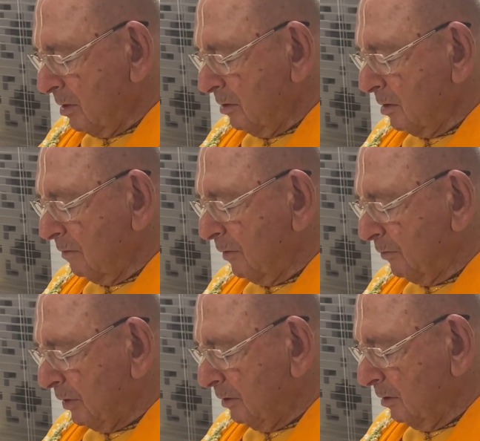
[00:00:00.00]

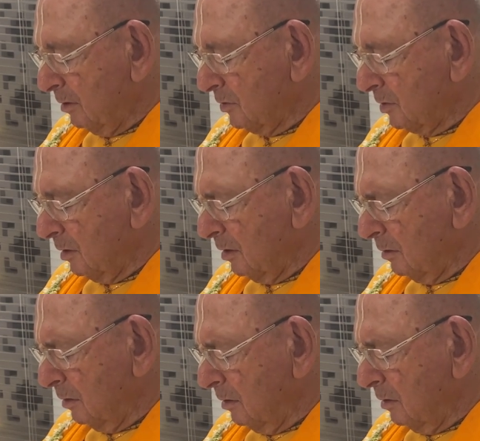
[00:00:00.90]
Navavrinda
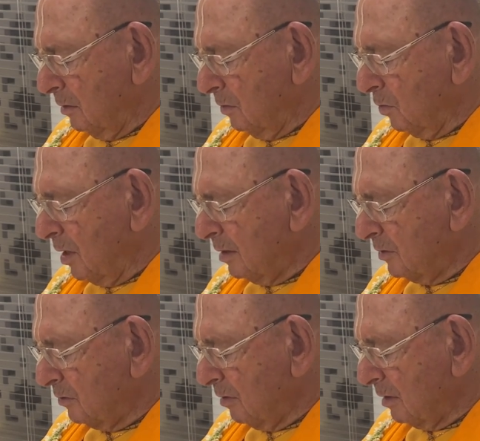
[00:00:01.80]
aside. Why
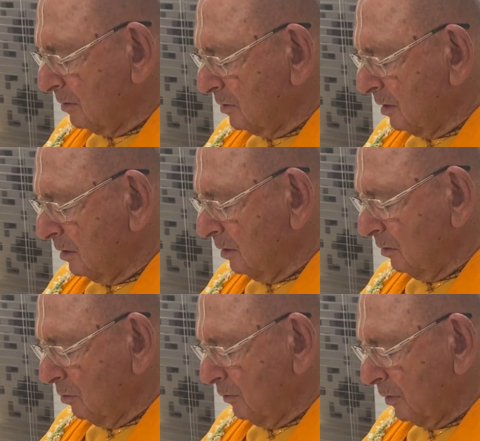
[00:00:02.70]
is Radha suddenly
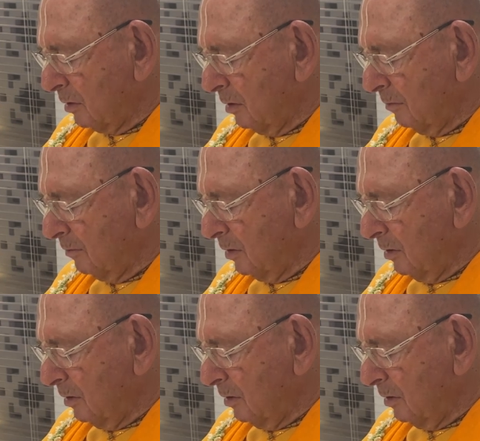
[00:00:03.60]
overcome